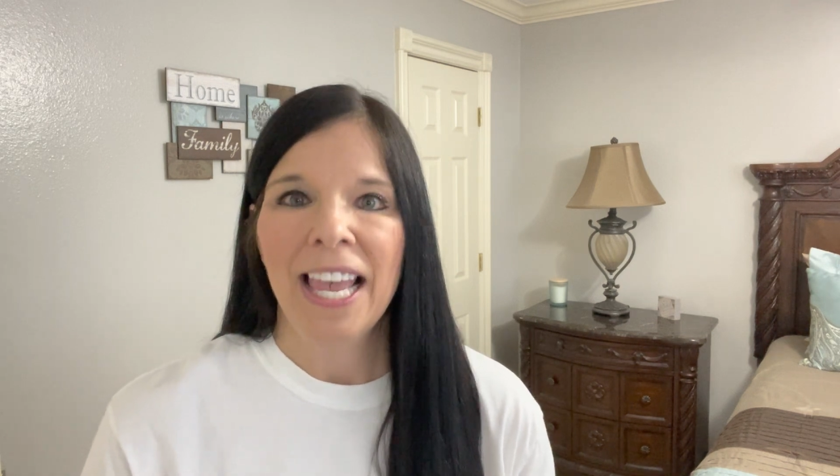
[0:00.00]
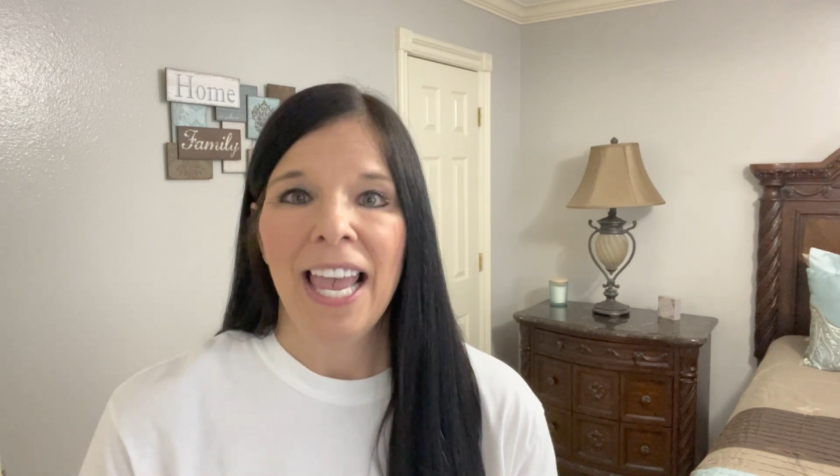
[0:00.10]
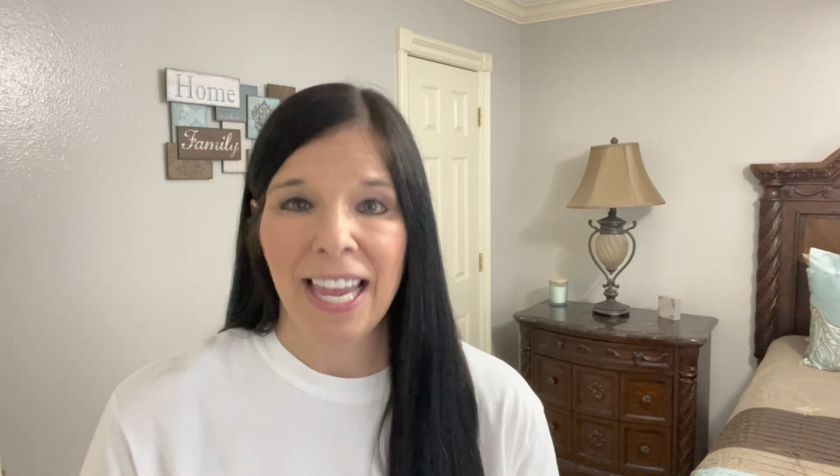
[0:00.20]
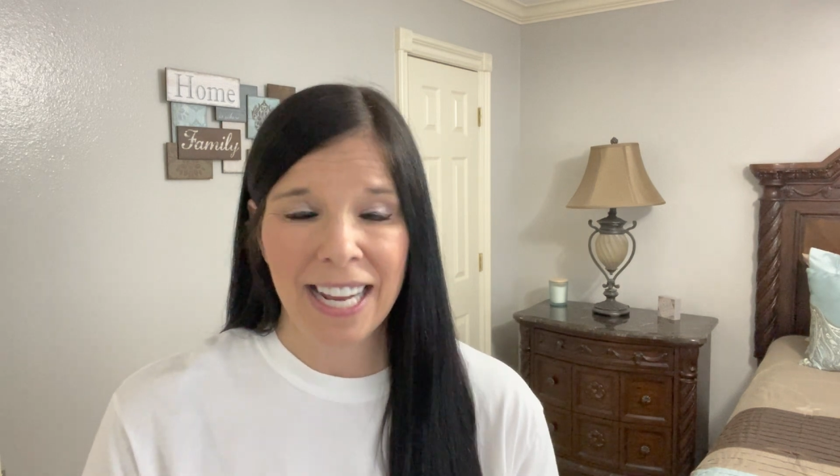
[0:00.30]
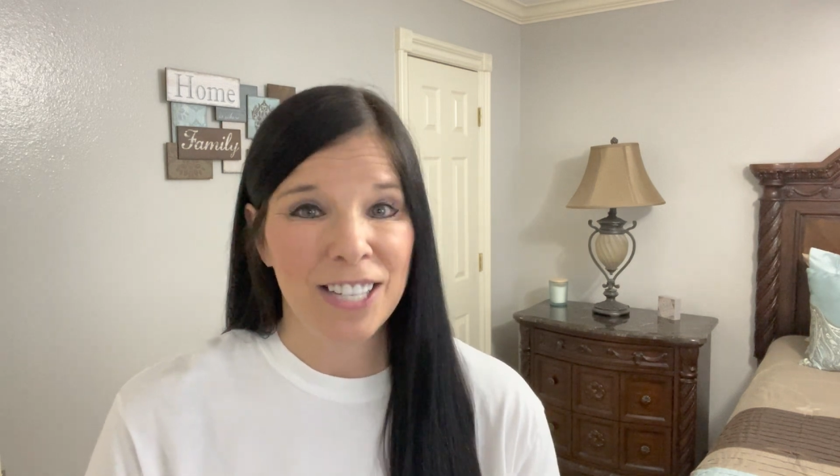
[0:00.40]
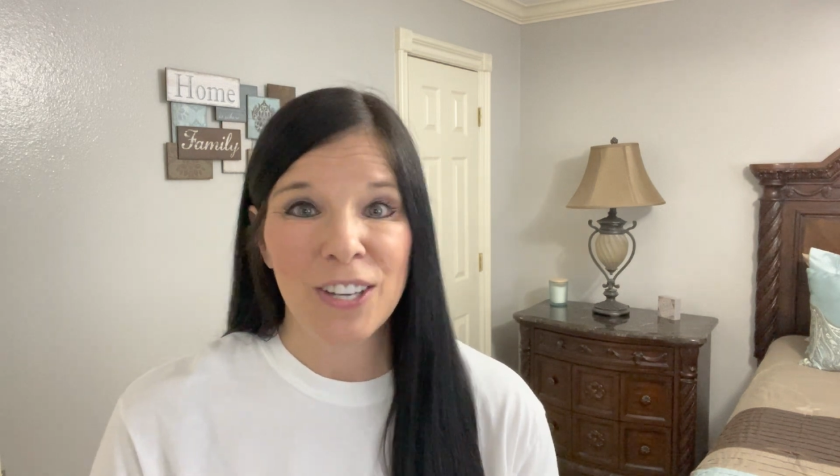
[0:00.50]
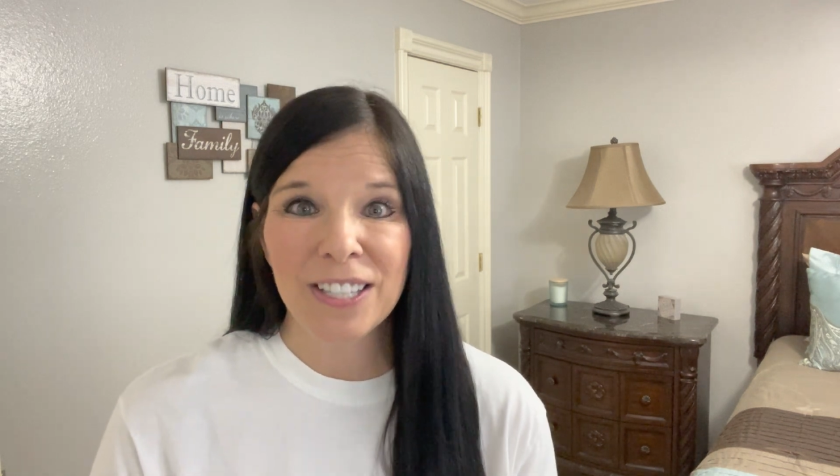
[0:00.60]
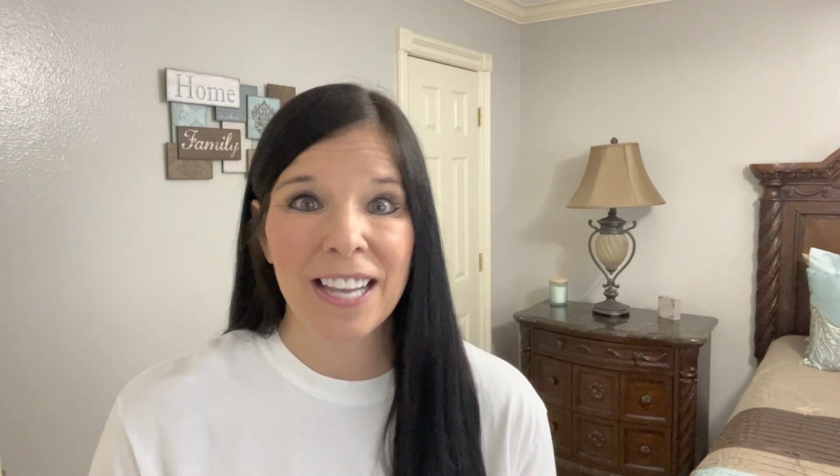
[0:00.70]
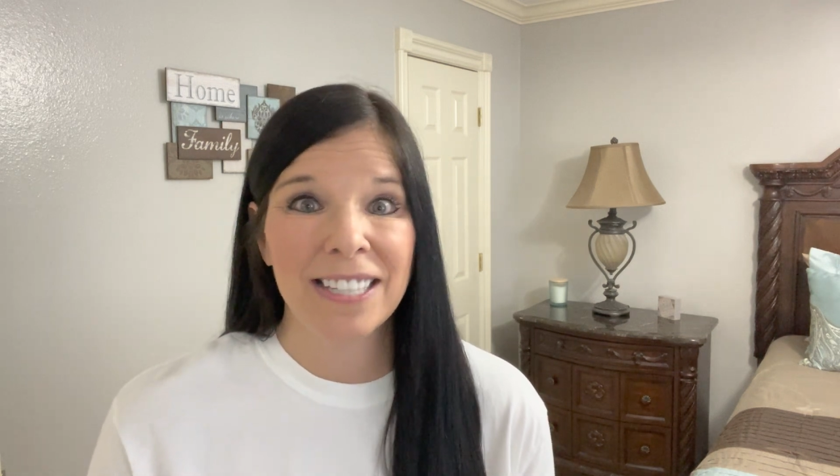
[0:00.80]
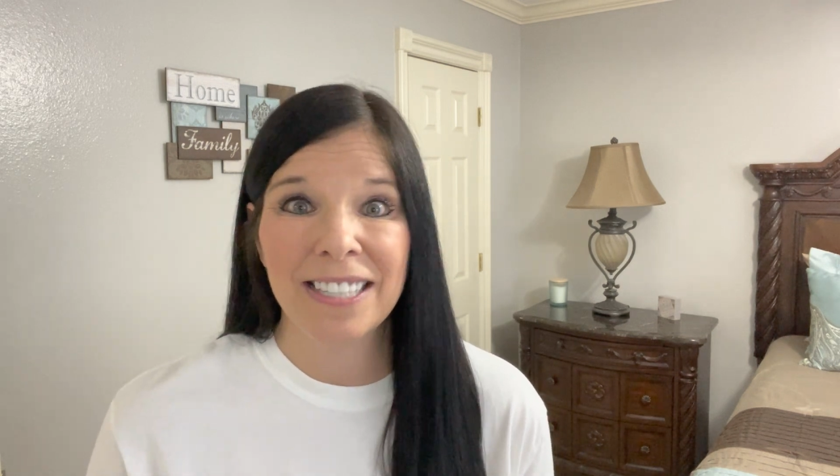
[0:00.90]
And I just
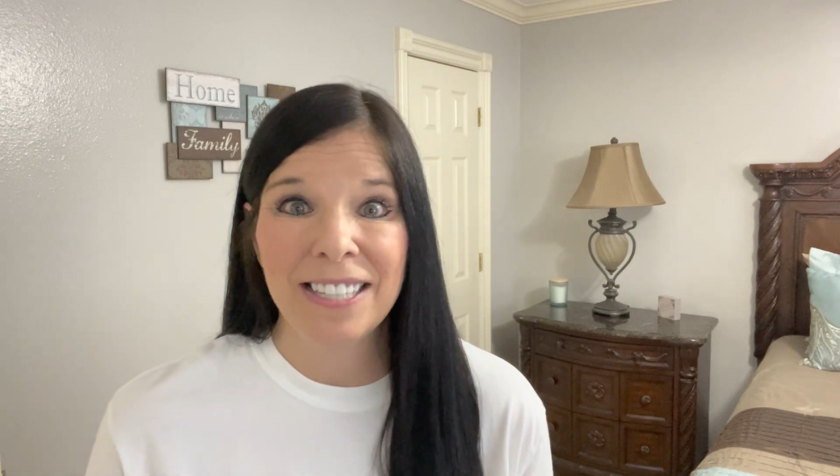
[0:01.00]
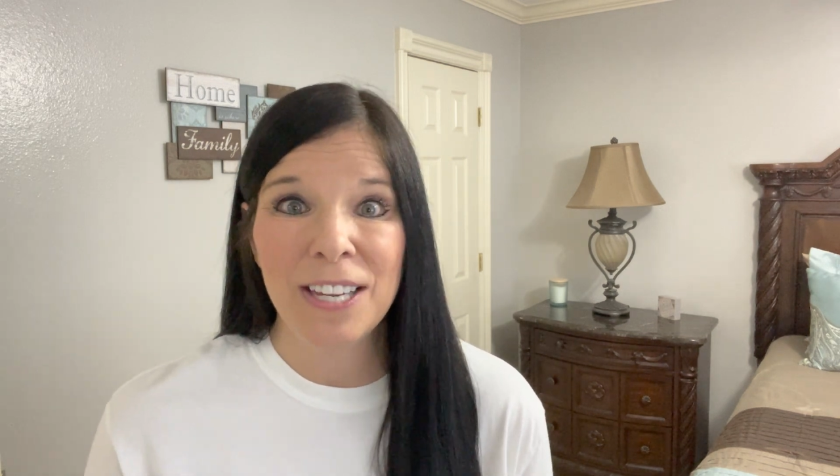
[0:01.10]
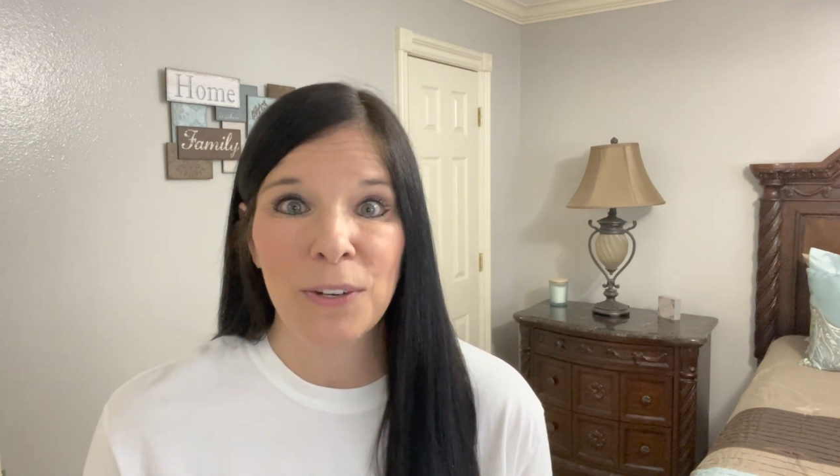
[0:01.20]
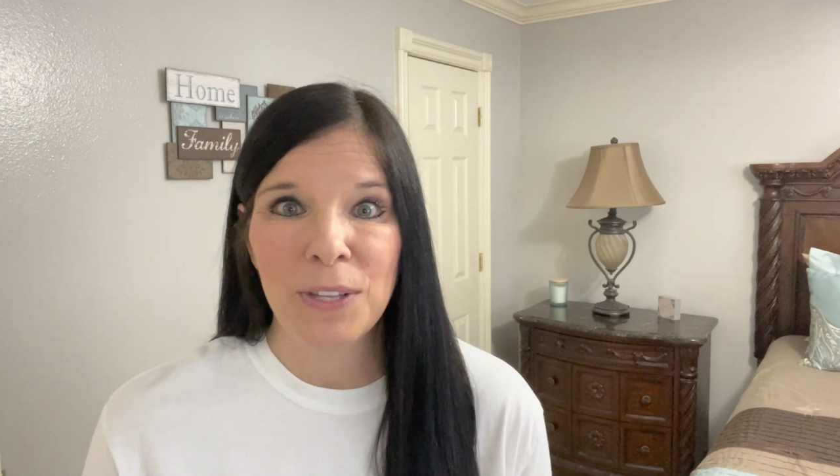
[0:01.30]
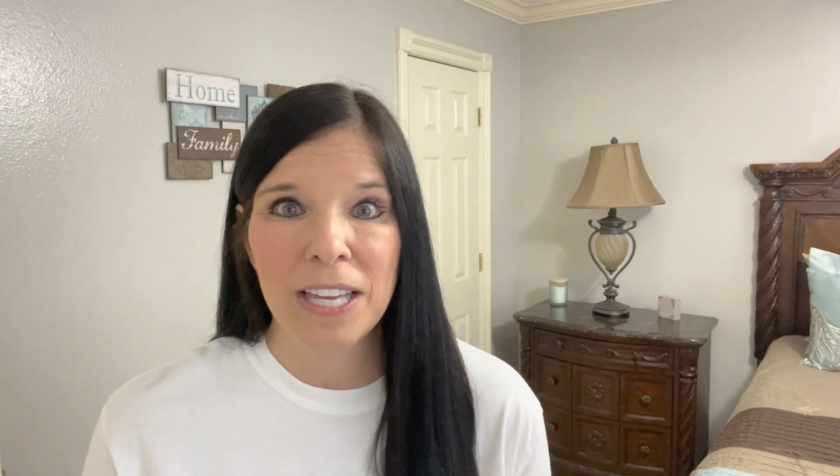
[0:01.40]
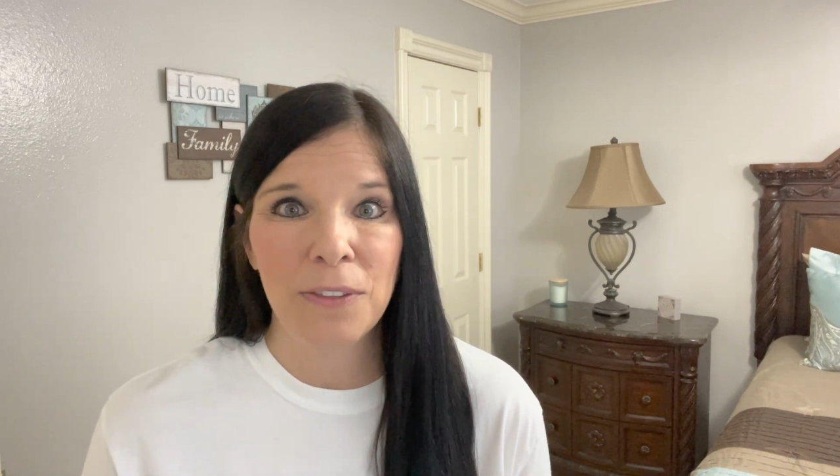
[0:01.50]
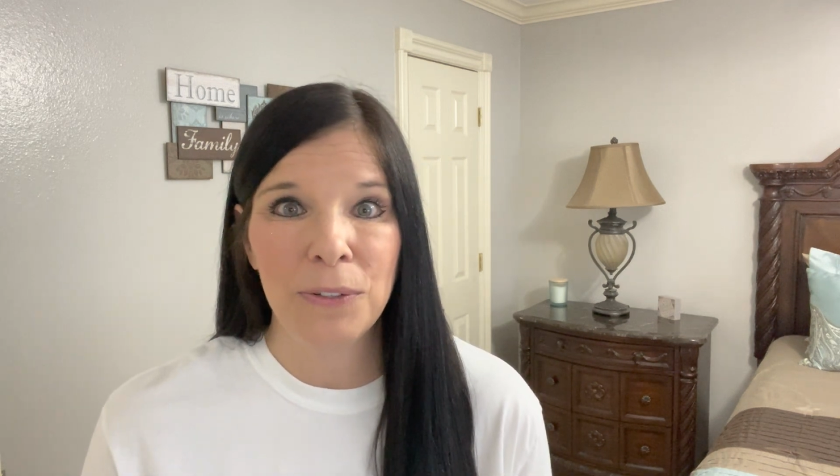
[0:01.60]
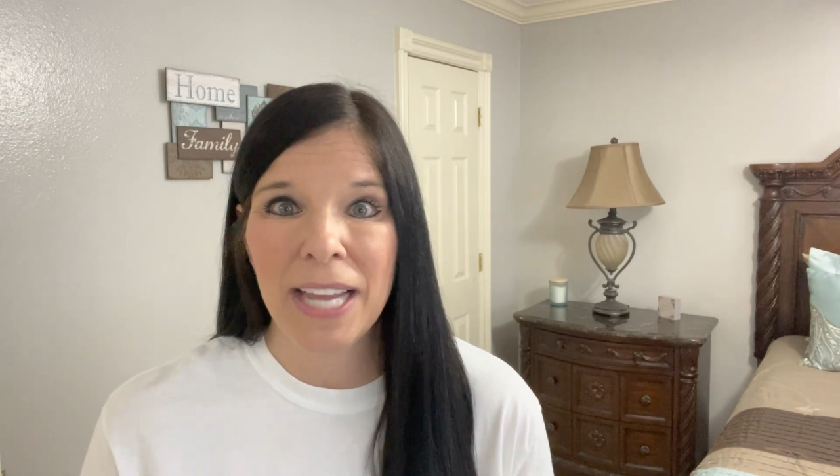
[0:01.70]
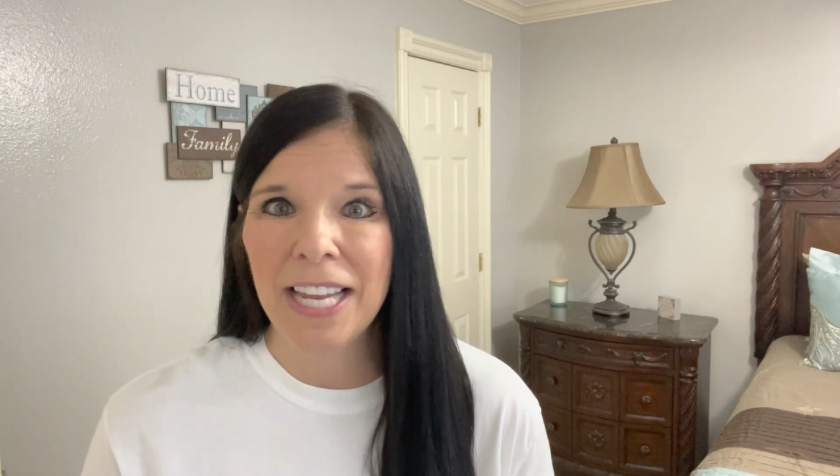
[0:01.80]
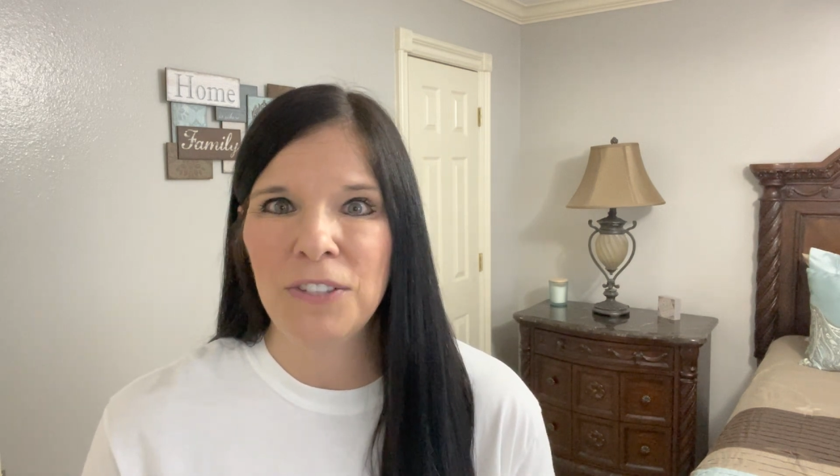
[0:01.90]
got to see her the other day.